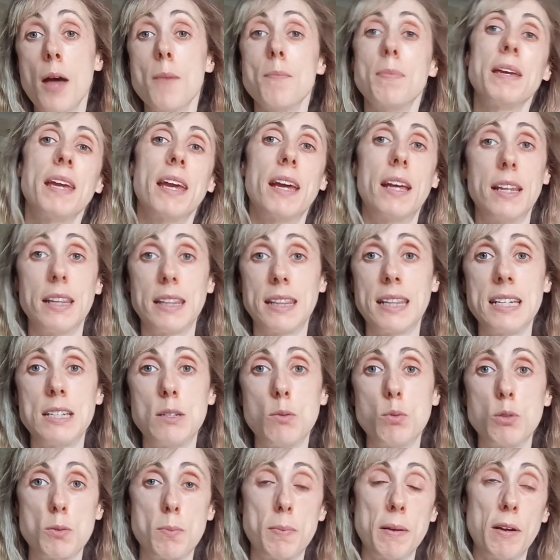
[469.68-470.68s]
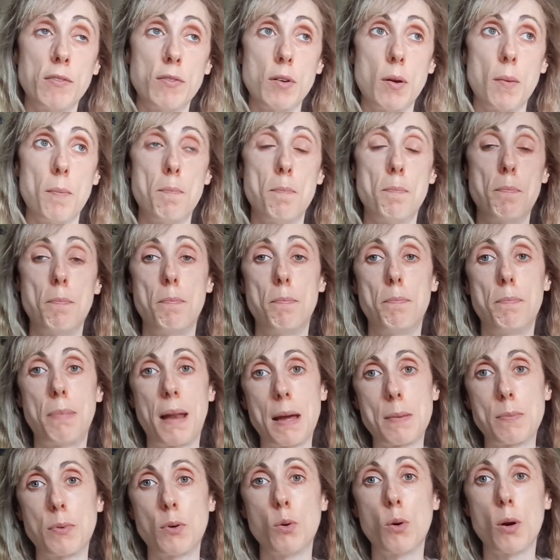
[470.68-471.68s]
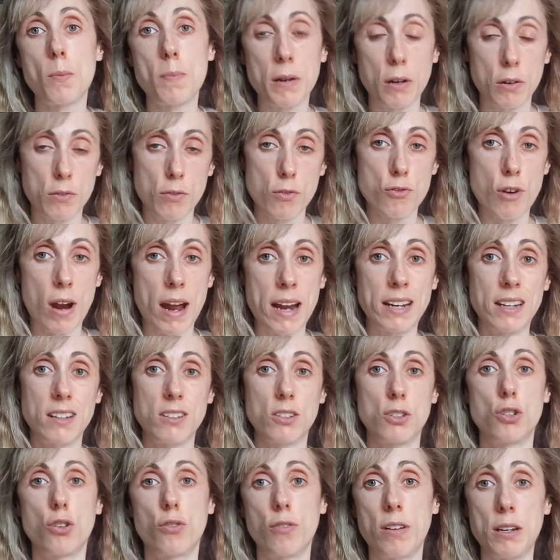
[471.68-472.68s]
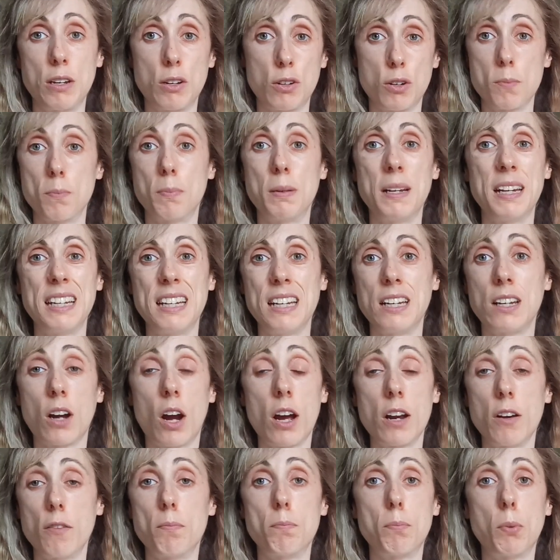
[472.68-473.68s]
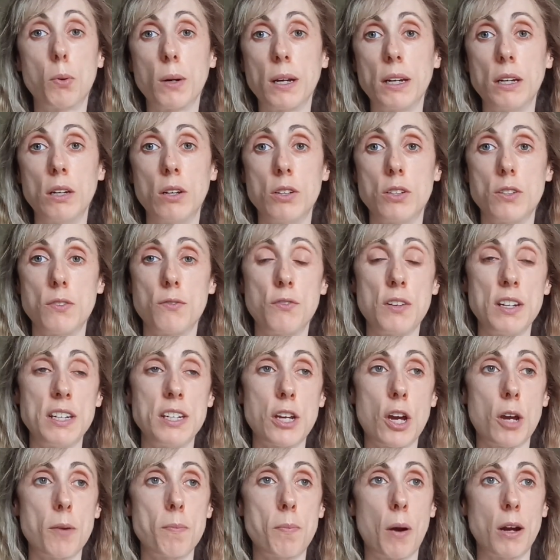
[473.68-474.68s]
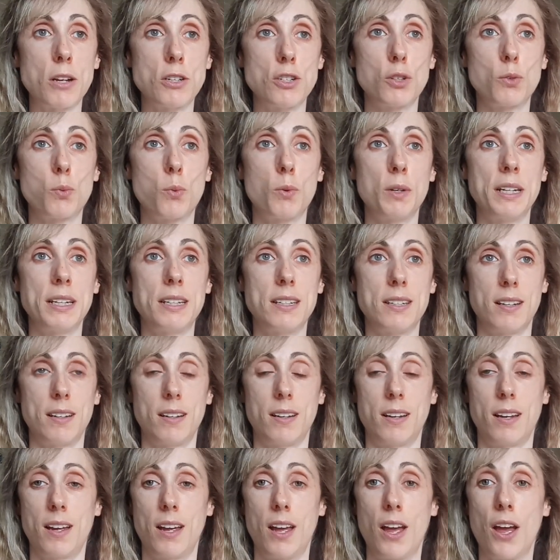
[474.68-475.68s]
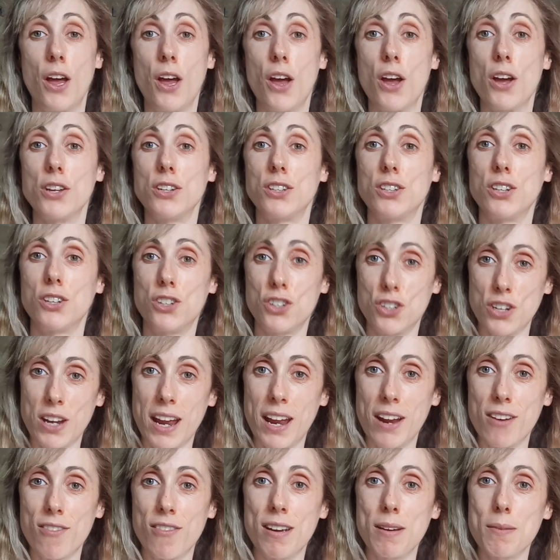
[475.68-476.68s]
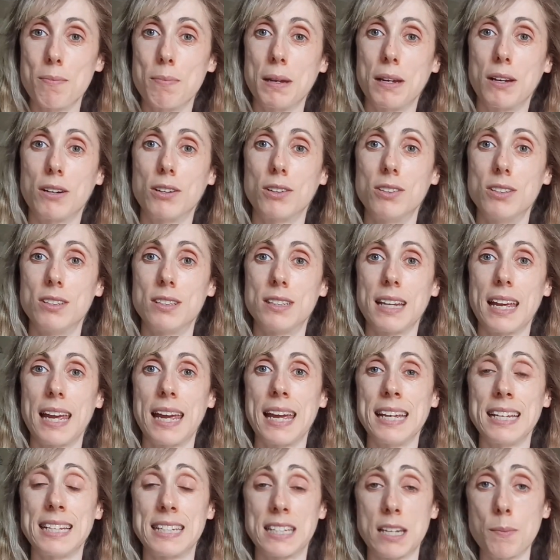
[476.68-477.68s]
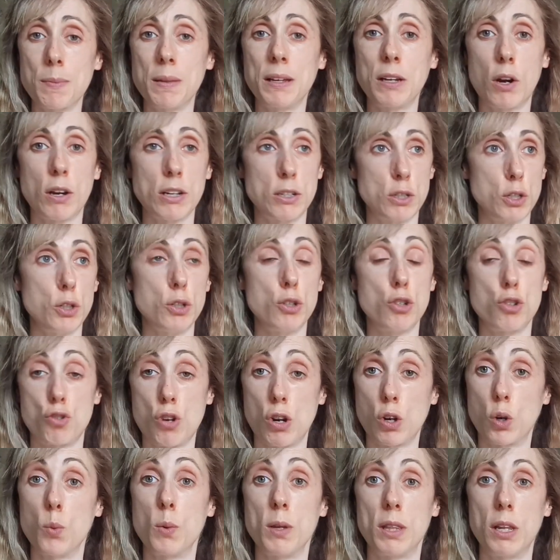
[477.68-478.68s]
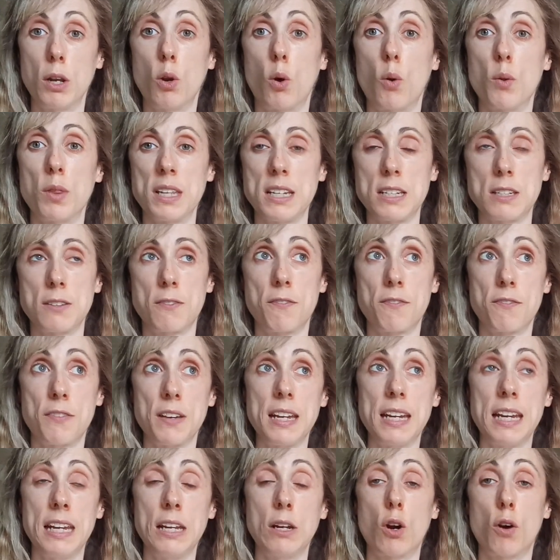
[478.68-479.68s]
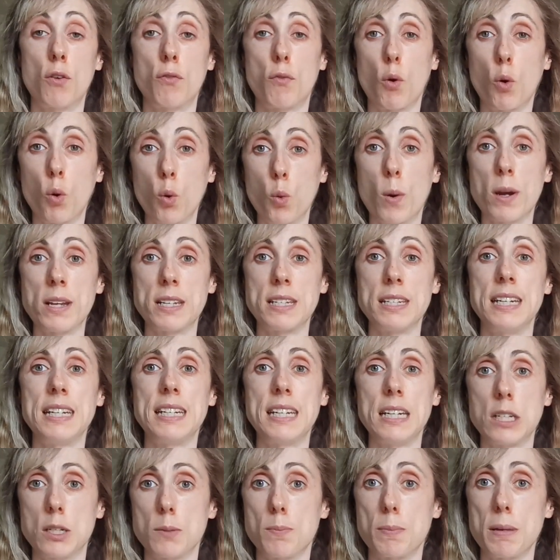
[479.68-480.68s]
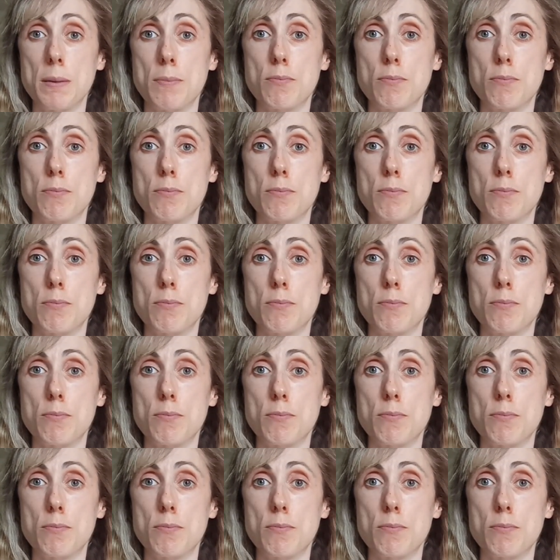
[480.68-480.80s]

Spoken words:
yeah, this was a bit of a blabble, a bit of a rant. Sorry, completely kind of pointless video, but I just wanted to share it, because it's something I do struggle with a lot, this feeling of always needing to be